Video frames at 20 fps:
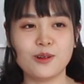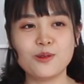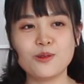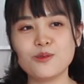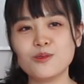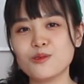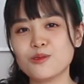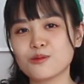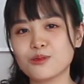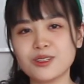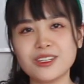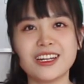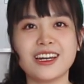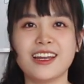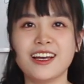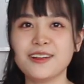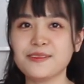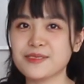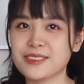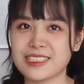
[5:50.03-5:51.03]
Who wouldn't
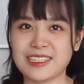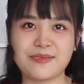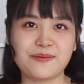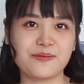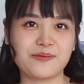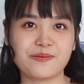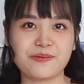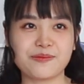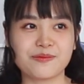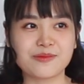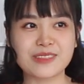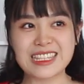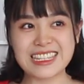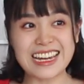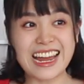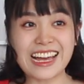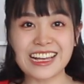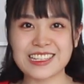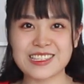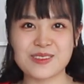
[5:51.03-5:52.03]
love some
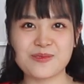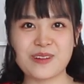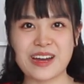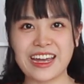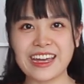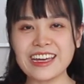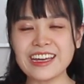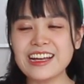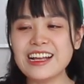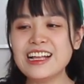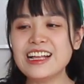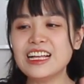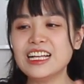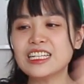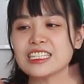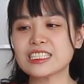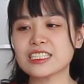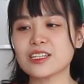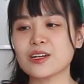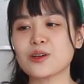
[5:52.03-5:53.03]
snacks, right?
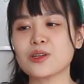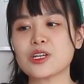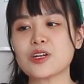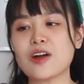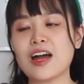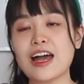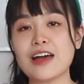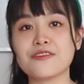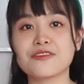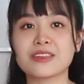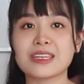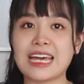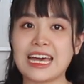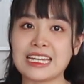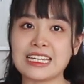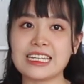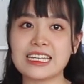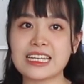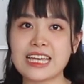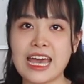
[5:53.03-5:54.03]
So you have
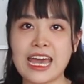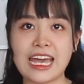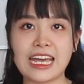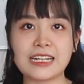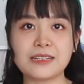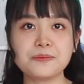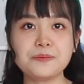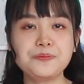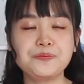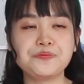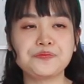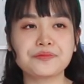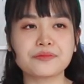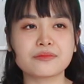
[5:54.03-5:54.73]
candy cane.